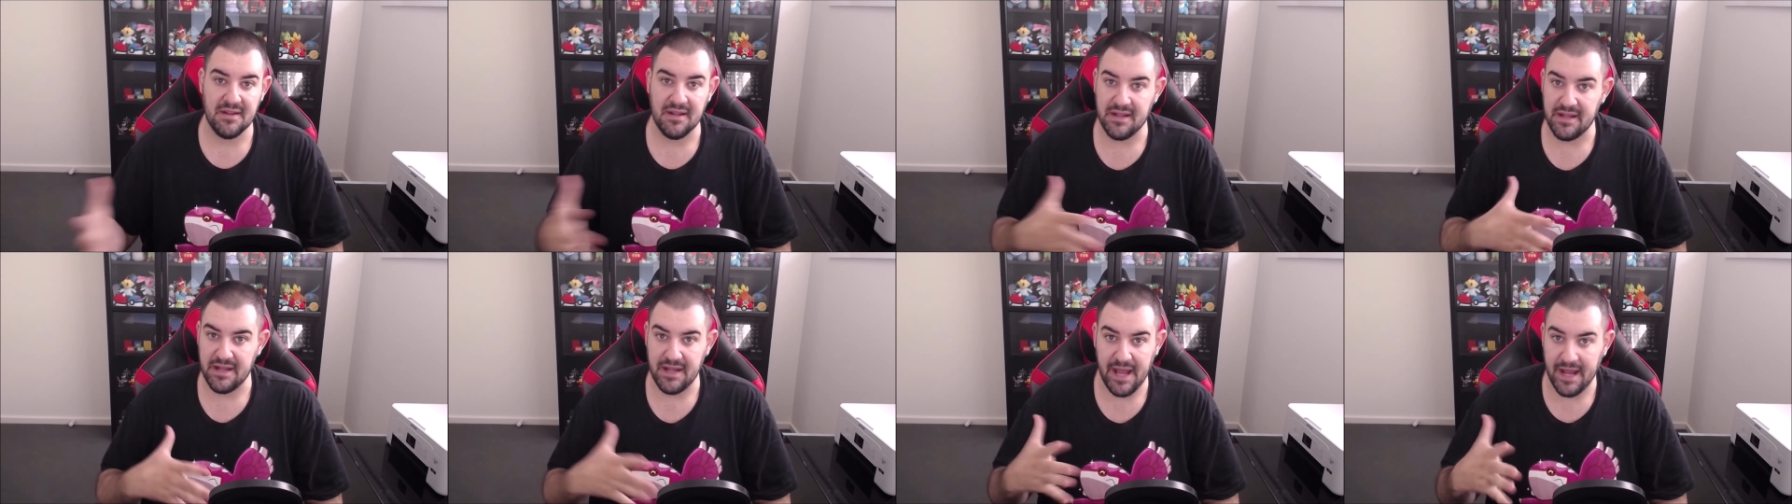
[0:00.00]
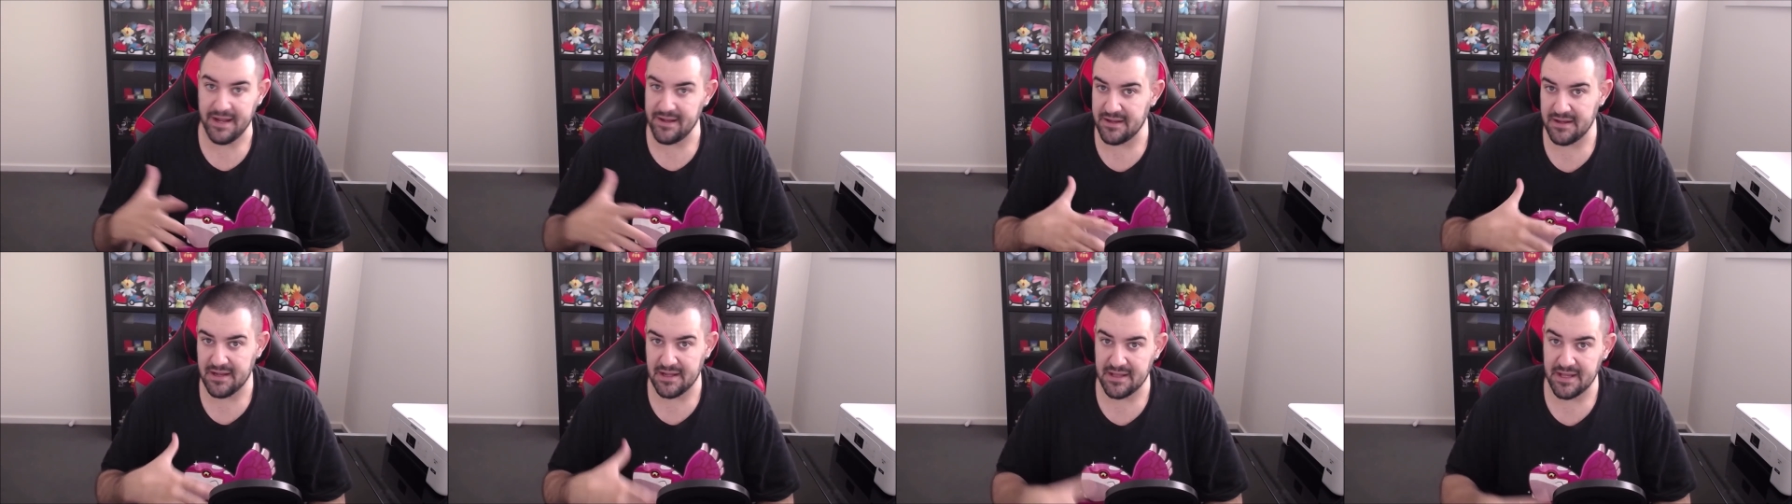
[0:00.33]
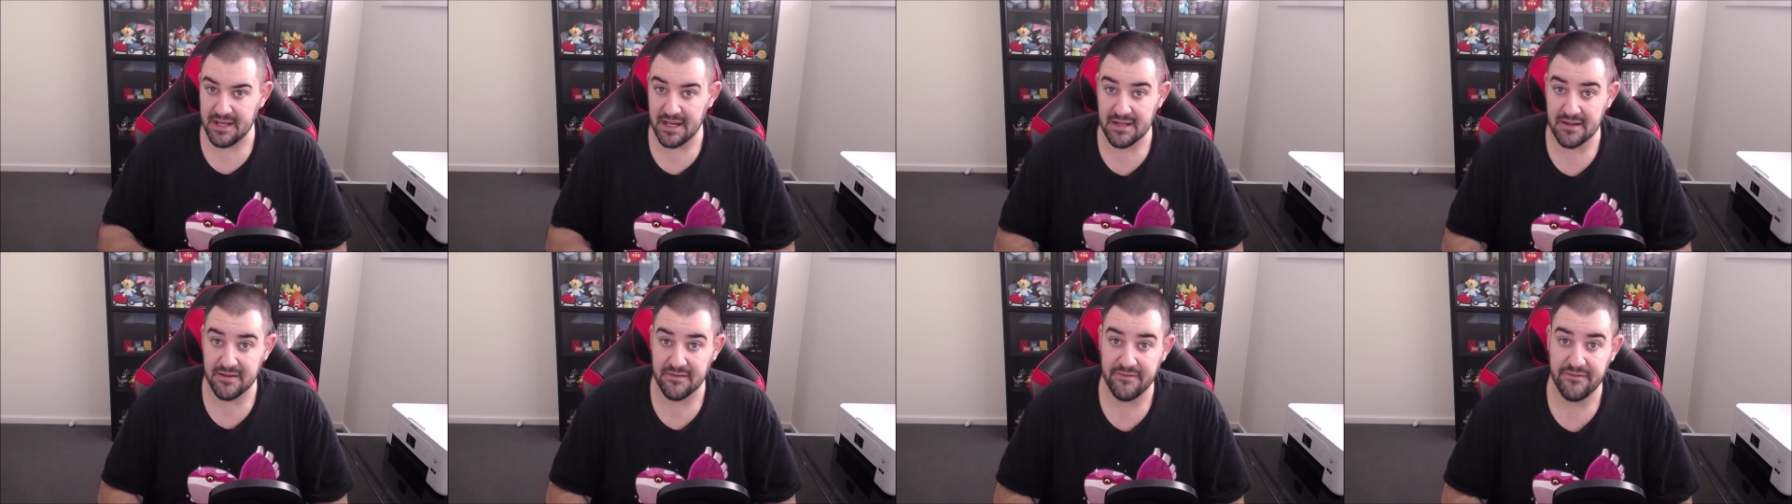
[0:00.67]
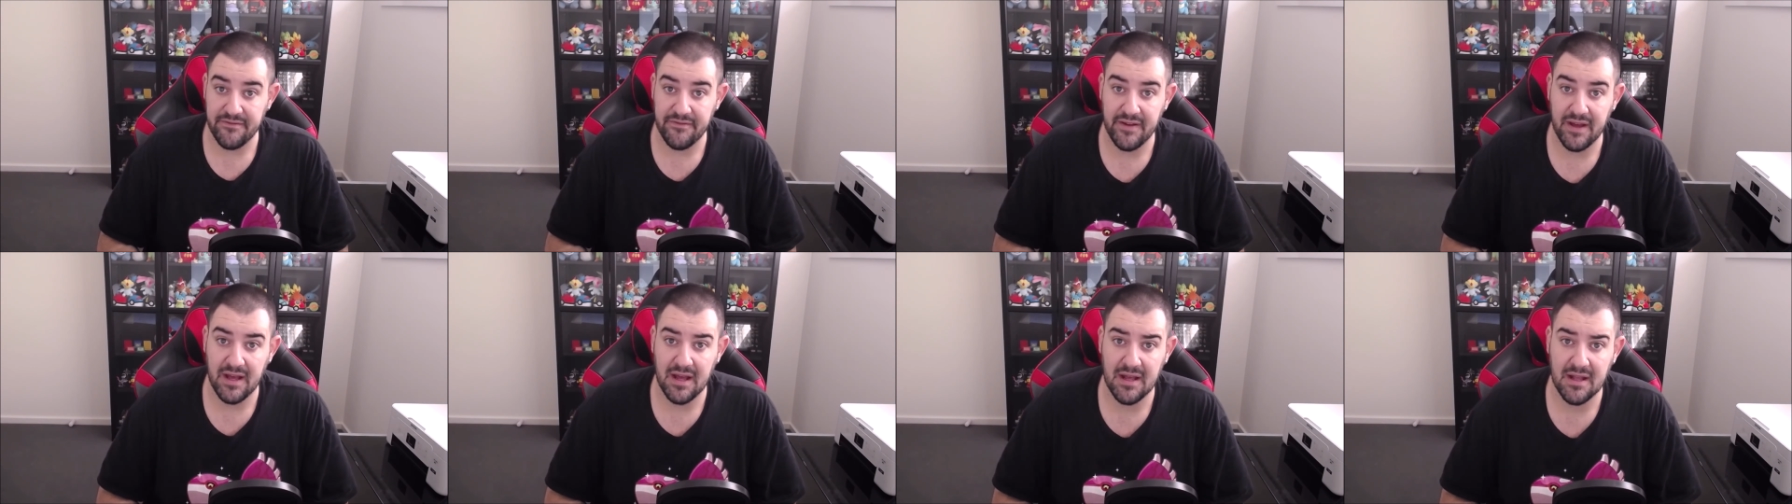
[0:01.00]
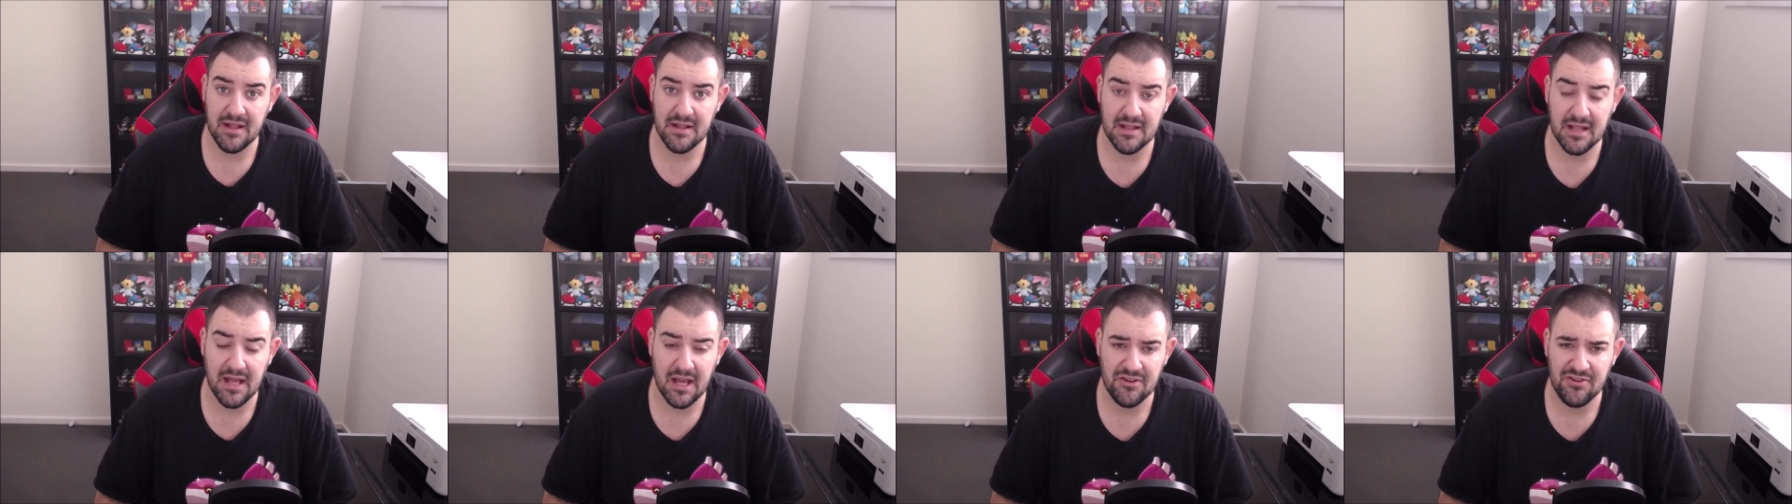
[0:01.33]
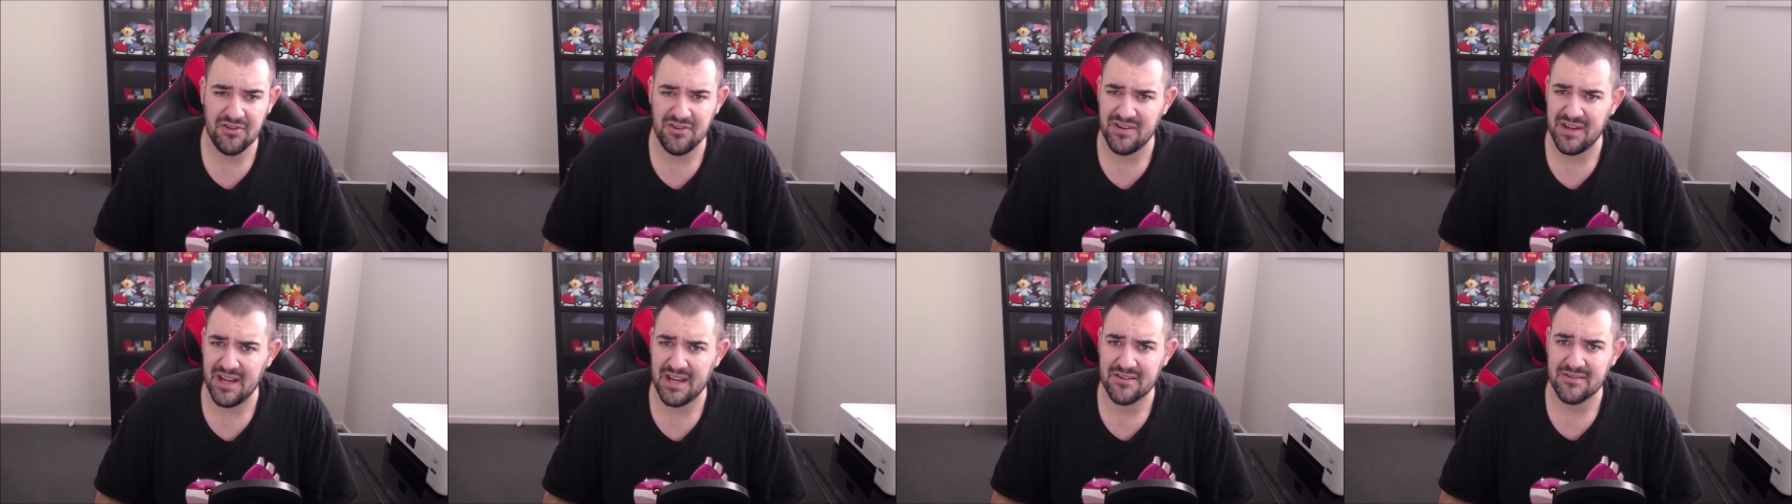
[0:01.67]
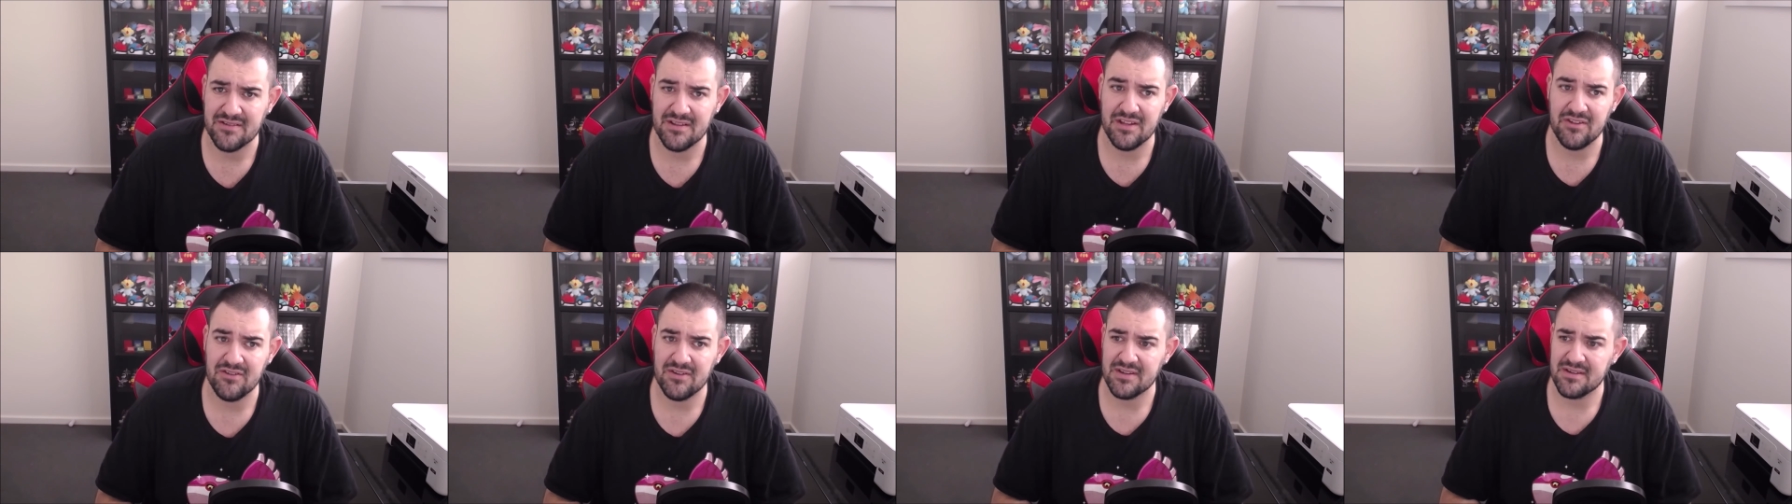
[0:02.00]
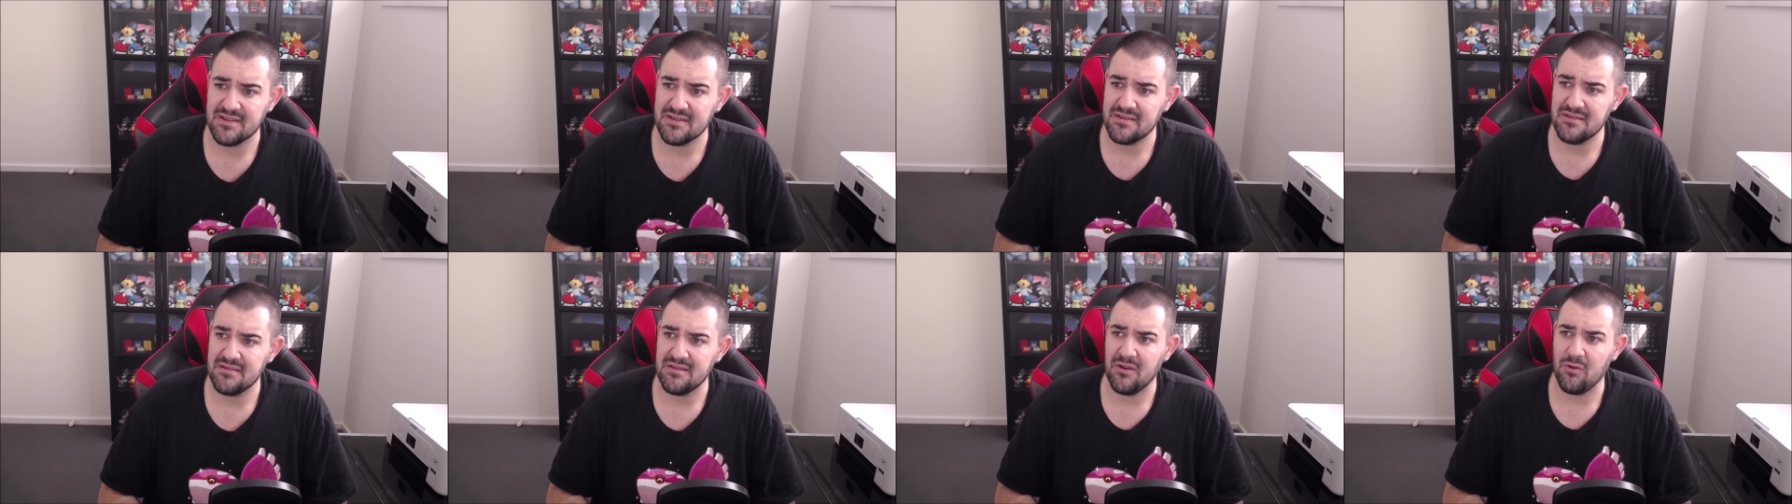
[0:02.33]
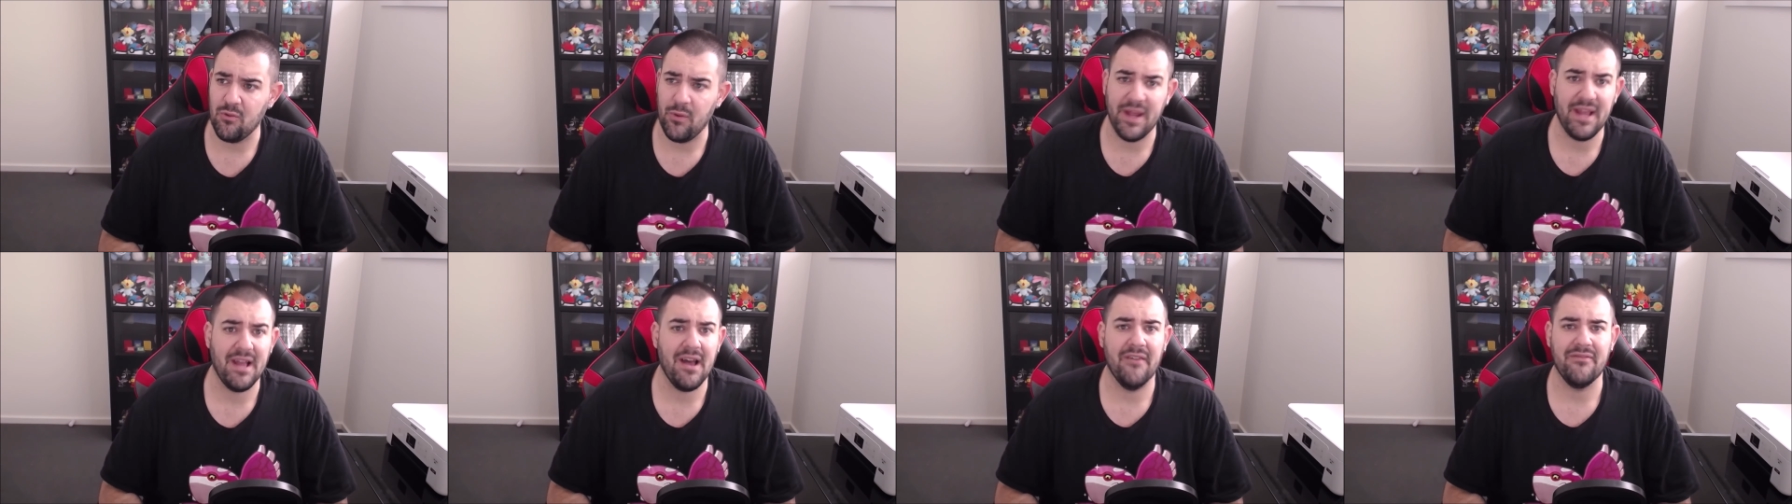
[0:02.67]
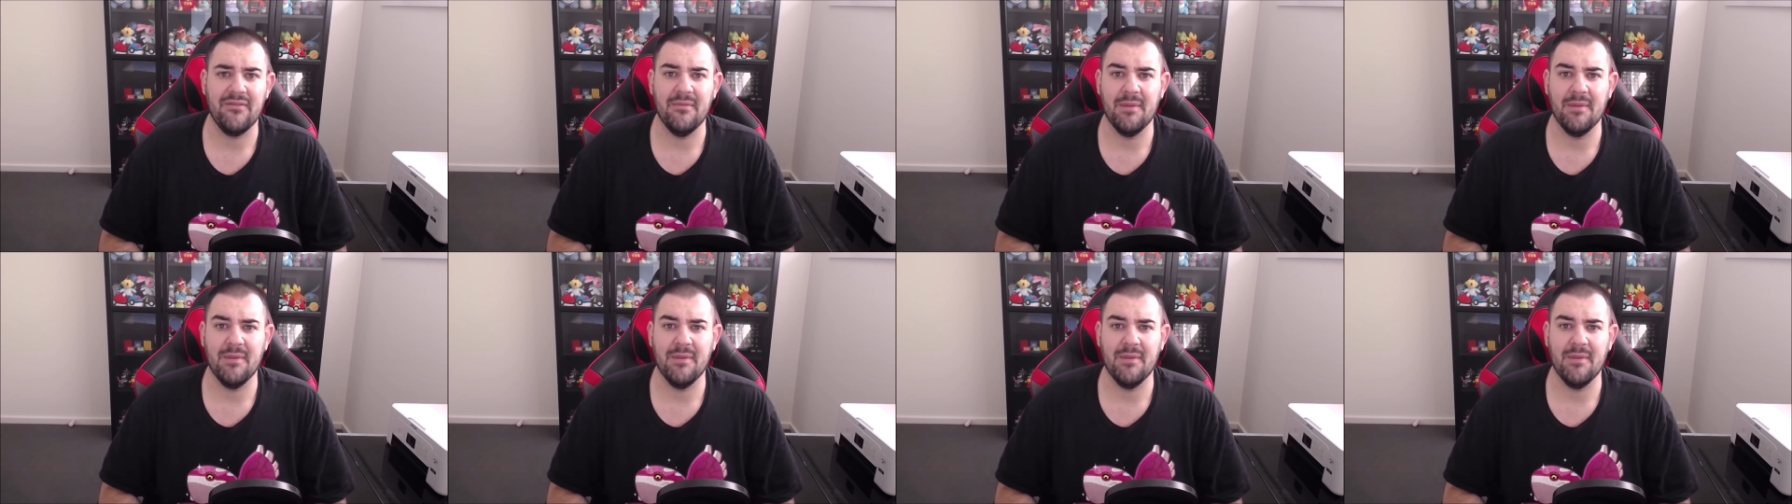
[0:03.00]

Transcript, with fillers: it ended at the end of uh, last year, actually just a week after my